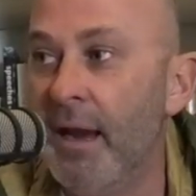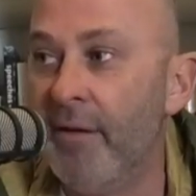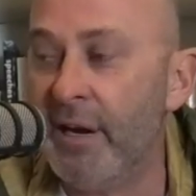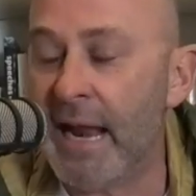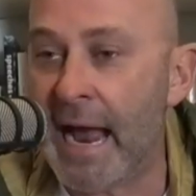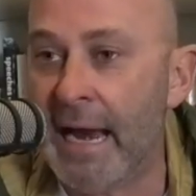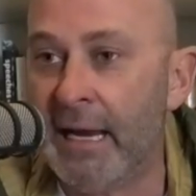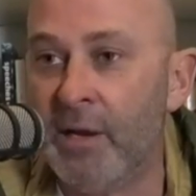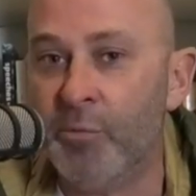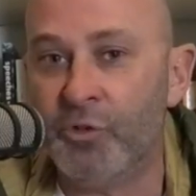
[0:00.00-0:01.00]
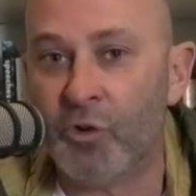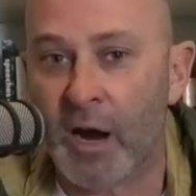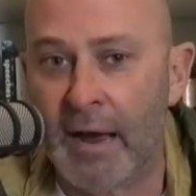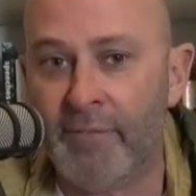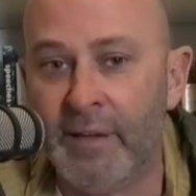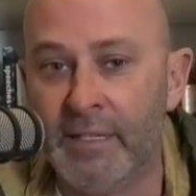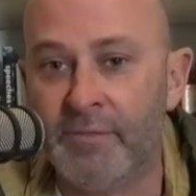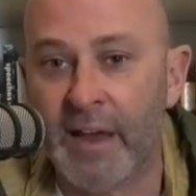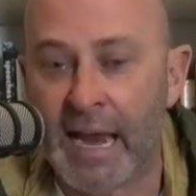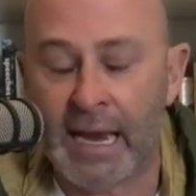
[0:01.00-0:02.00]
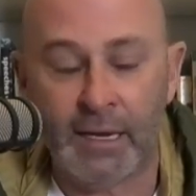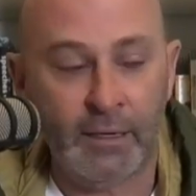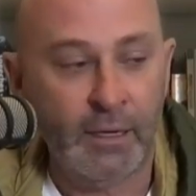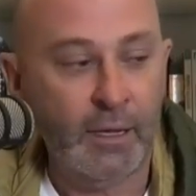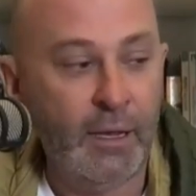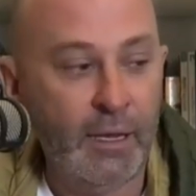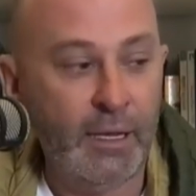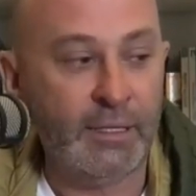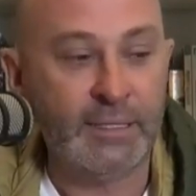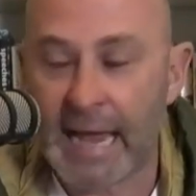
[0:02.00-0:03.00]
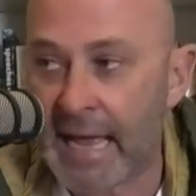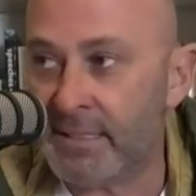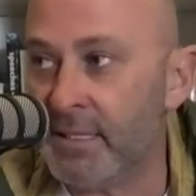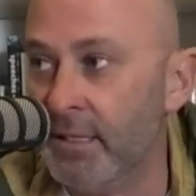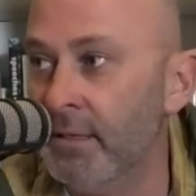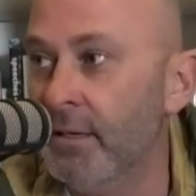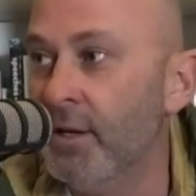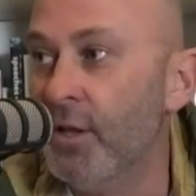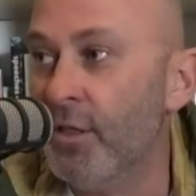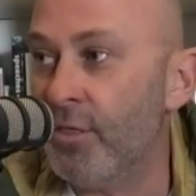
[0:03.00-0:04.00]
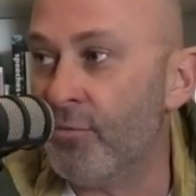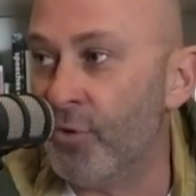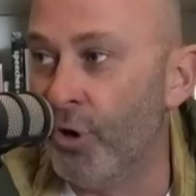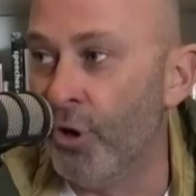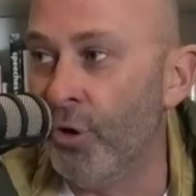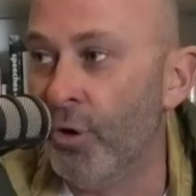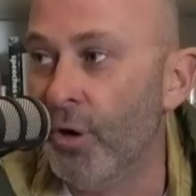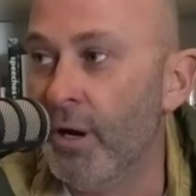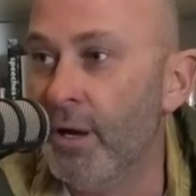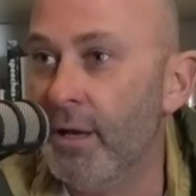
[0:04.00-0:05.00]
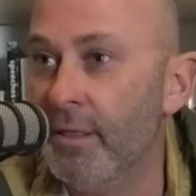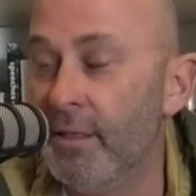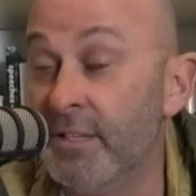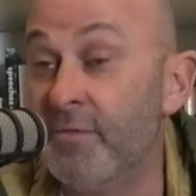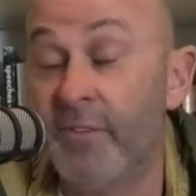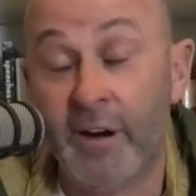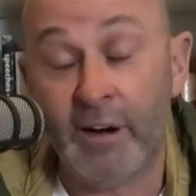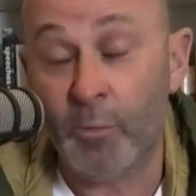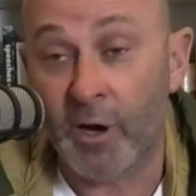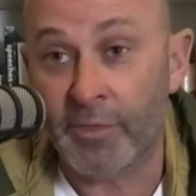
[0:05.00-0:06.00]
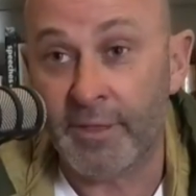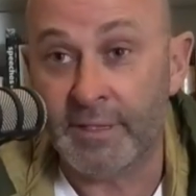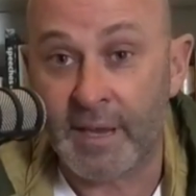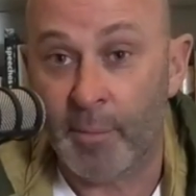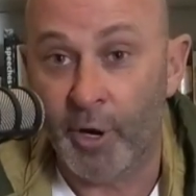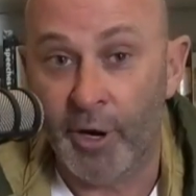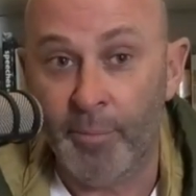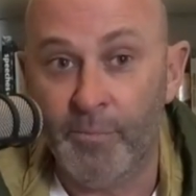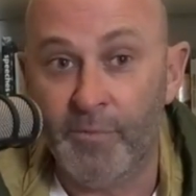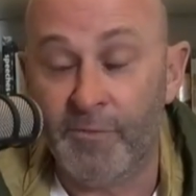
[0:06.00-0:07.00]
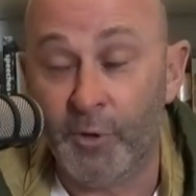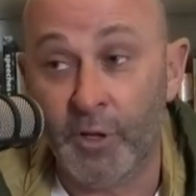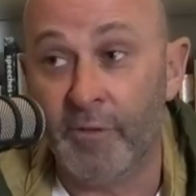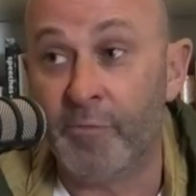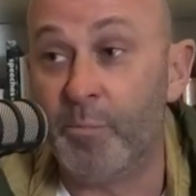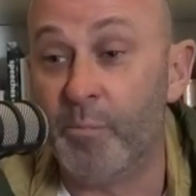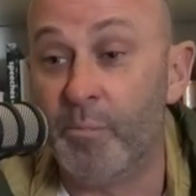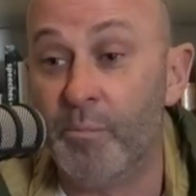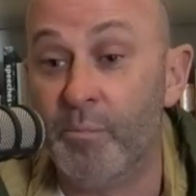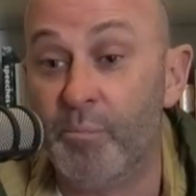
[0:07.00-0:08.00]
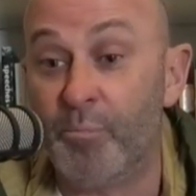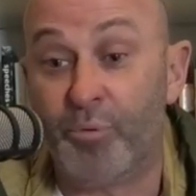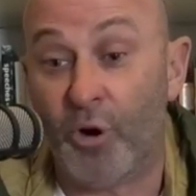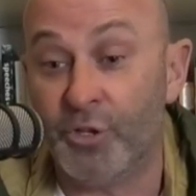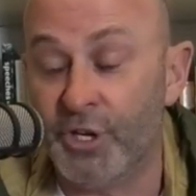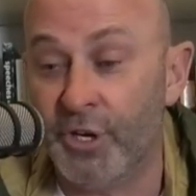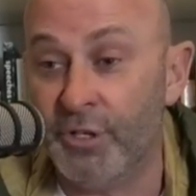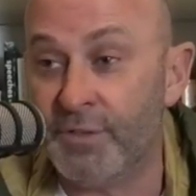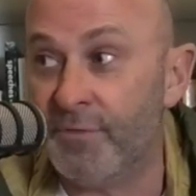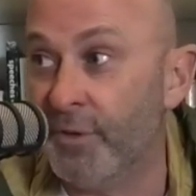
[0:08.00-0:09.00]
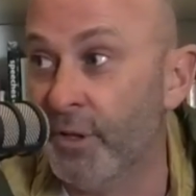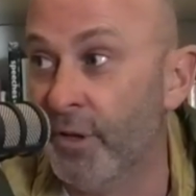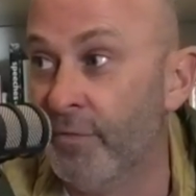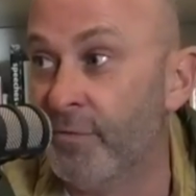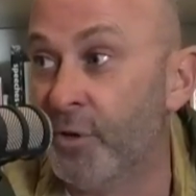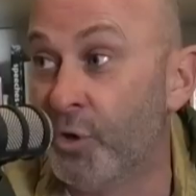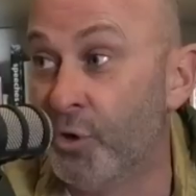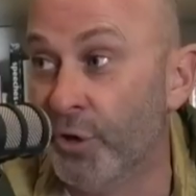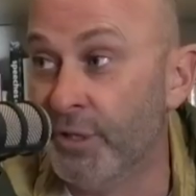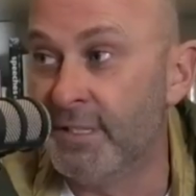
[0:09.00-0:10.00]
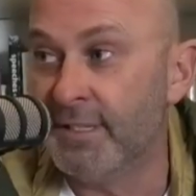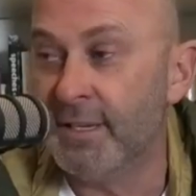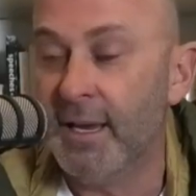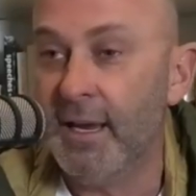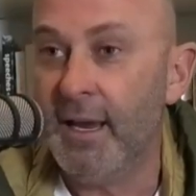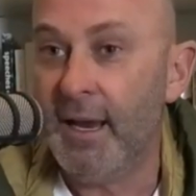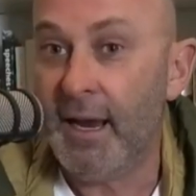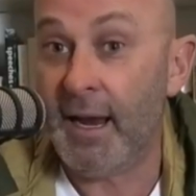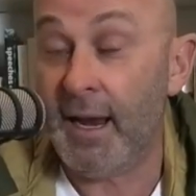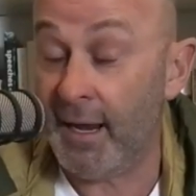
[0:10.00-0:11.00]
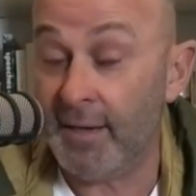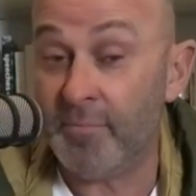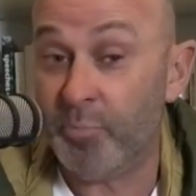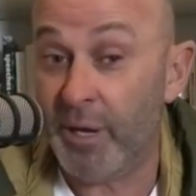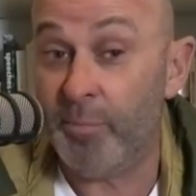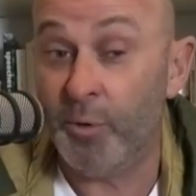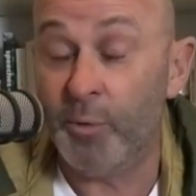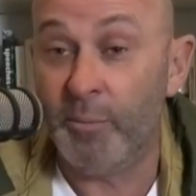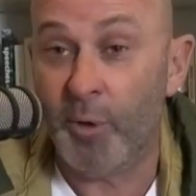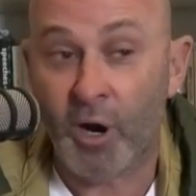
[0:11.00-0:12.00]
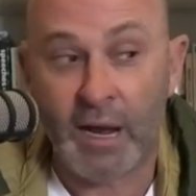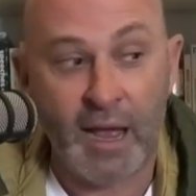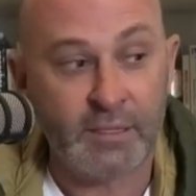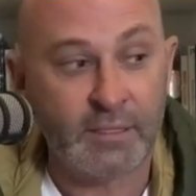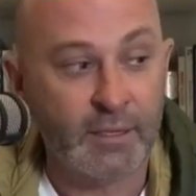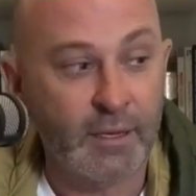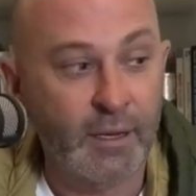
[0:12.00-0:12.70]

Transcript: Every day he would drive his van, his Datsun, through this very wealthy suburb full of produce, full of goods, and people would mock us.